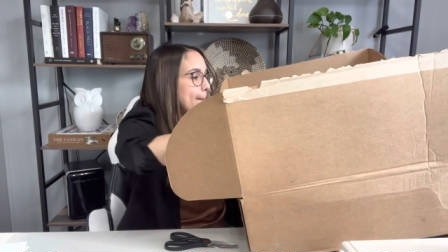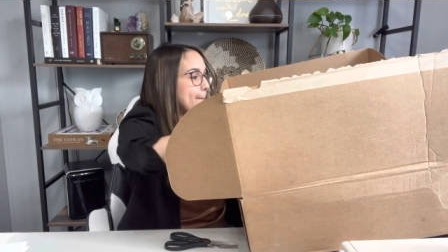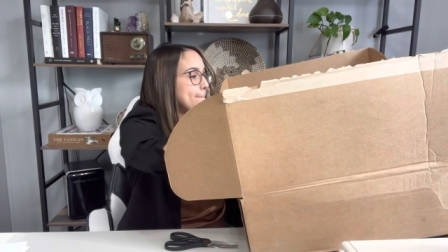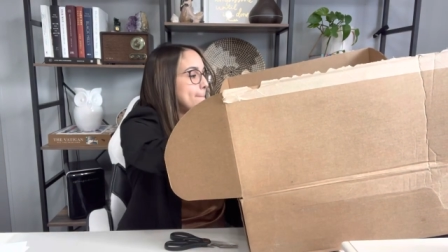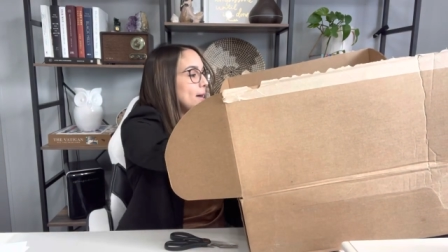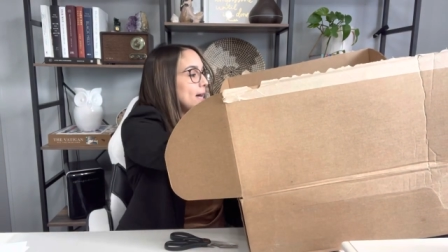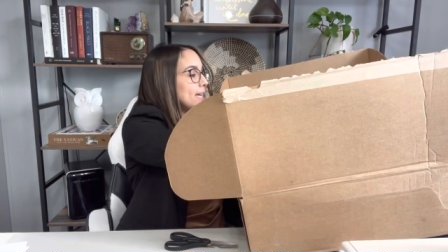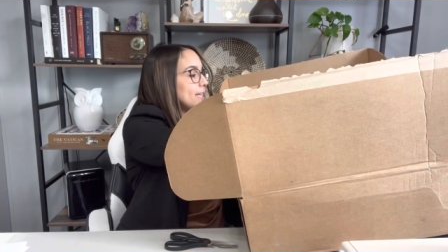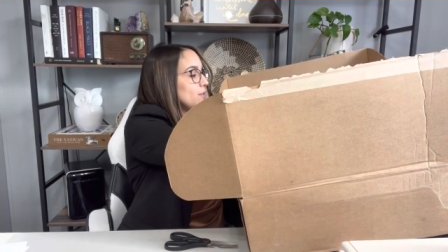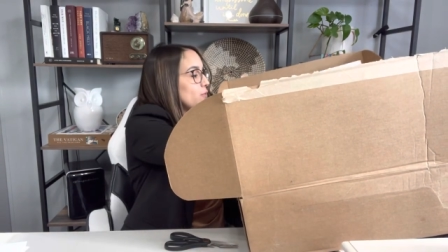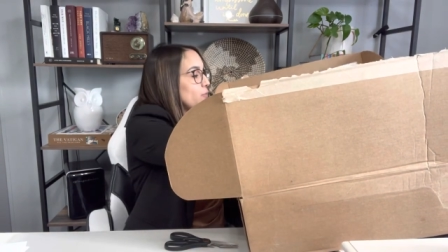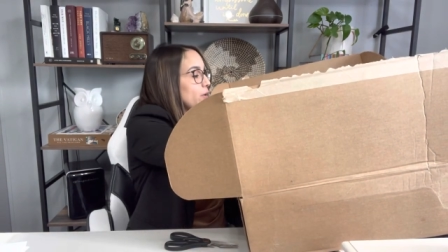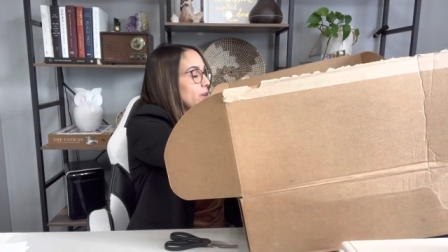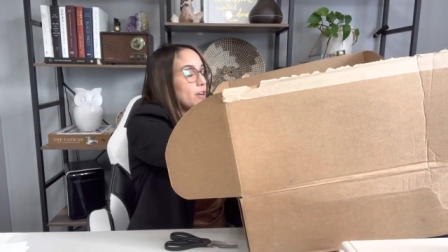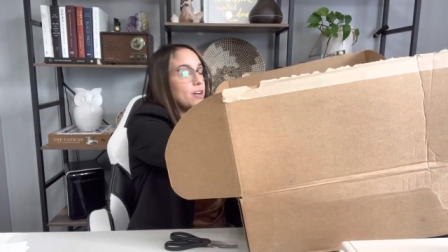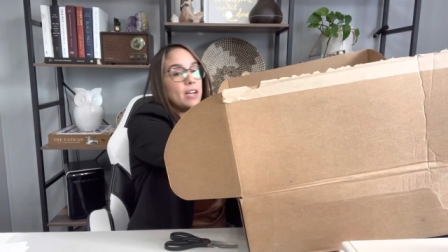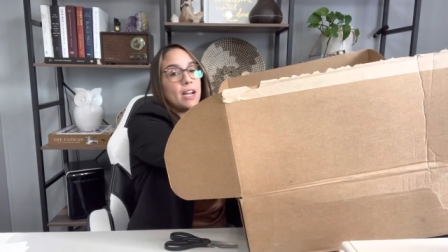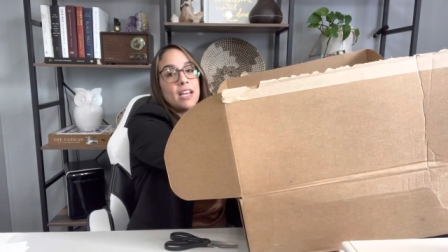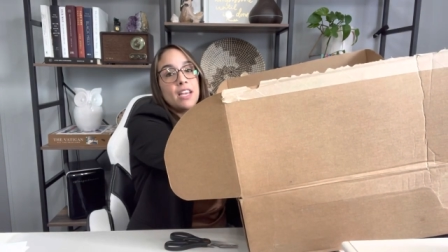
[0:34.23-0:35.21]
but we
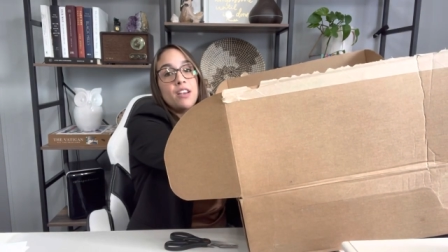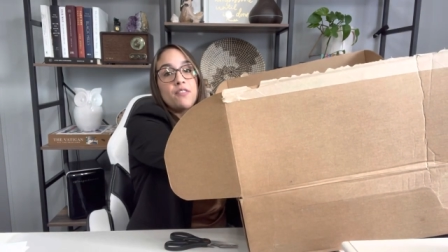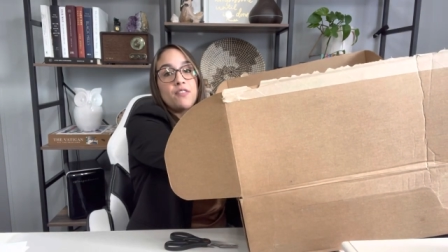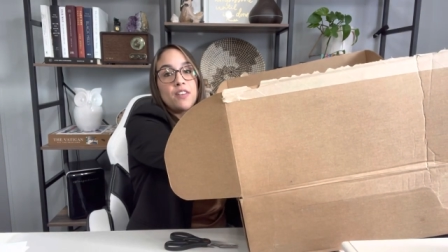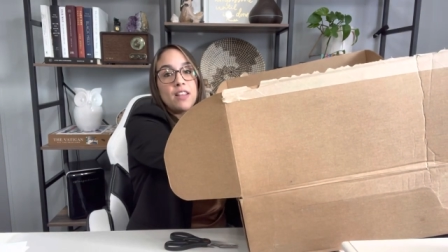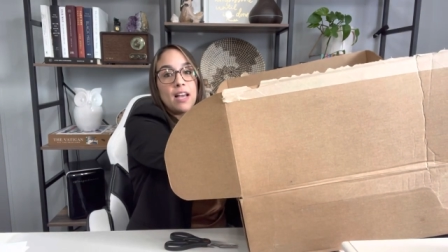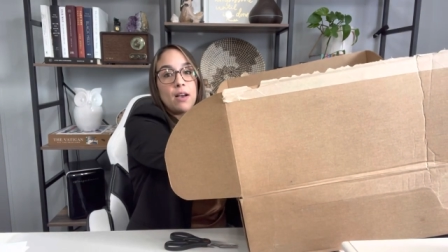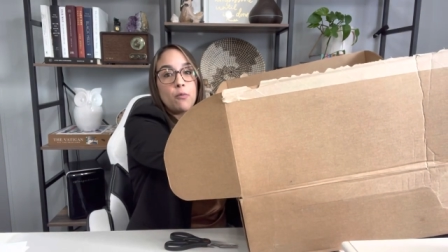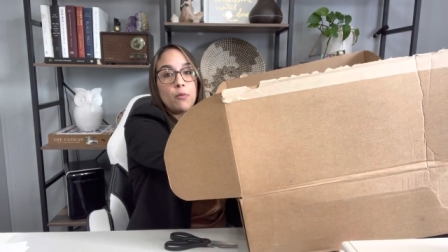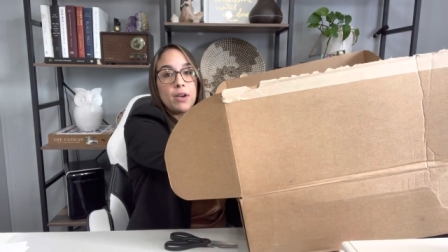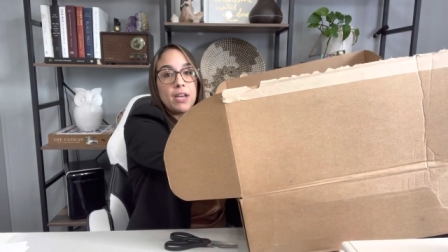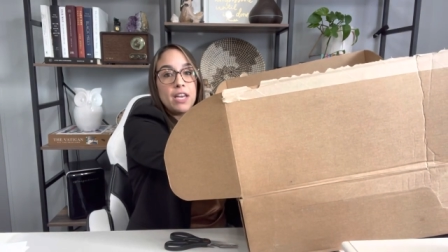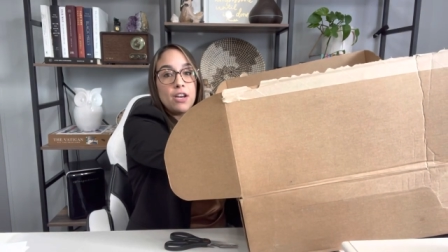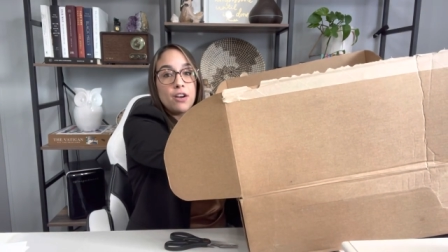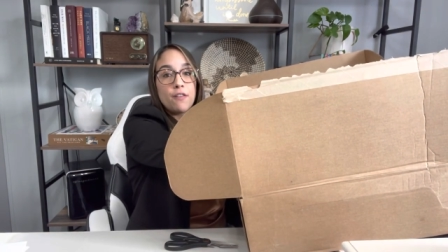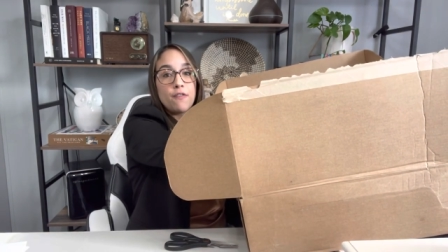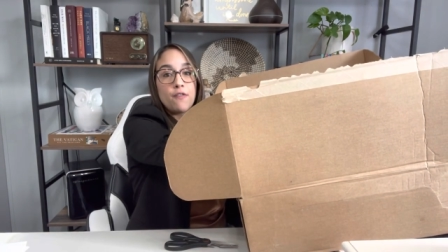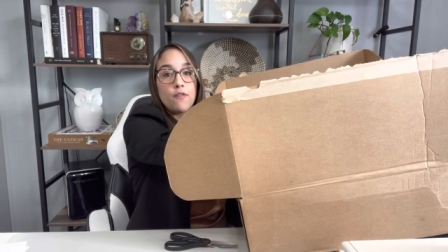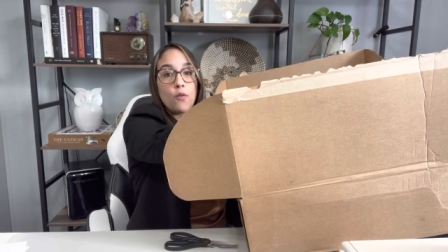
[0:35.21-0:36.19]
are not here for that. We're
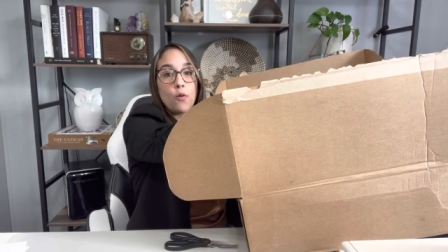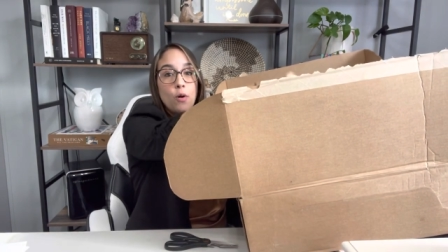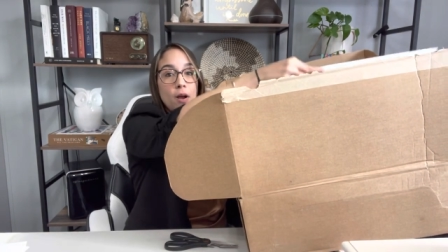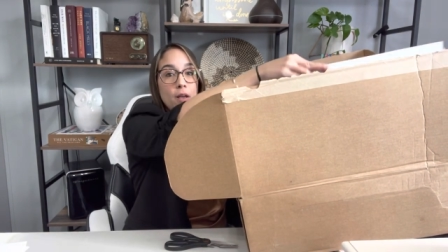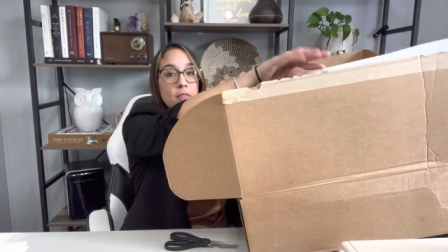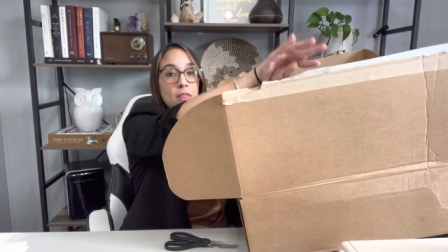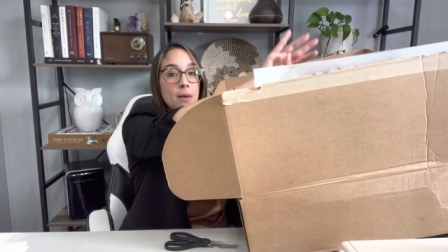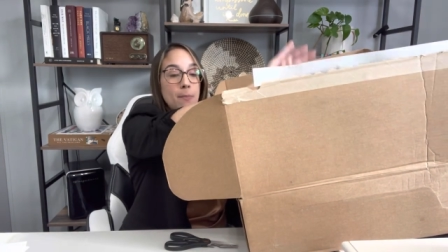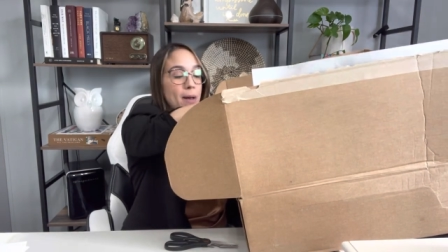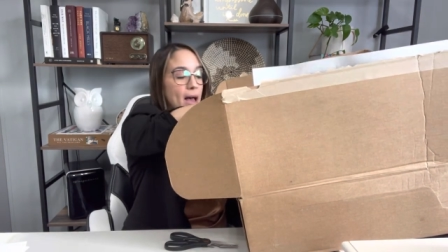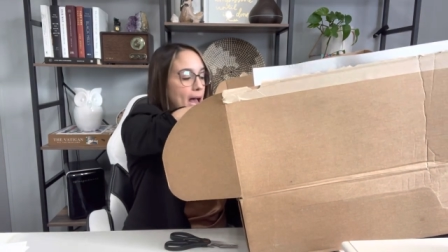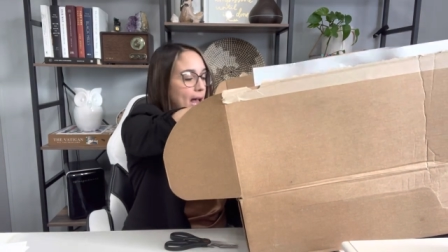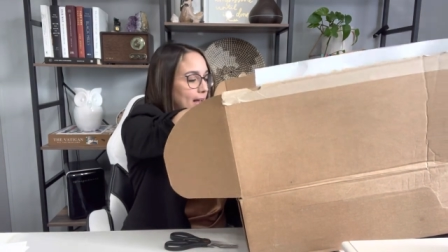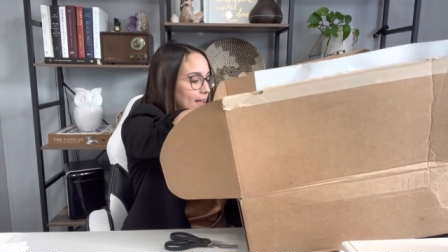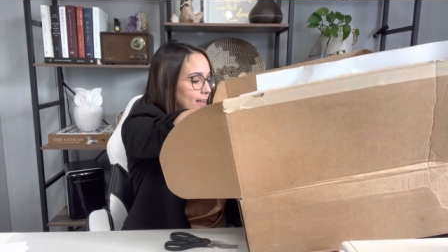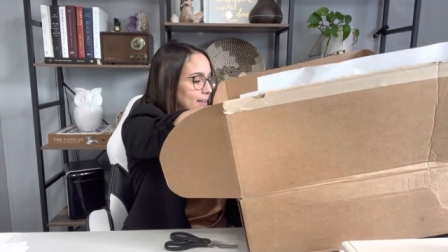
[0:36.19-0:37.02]
here for the bag.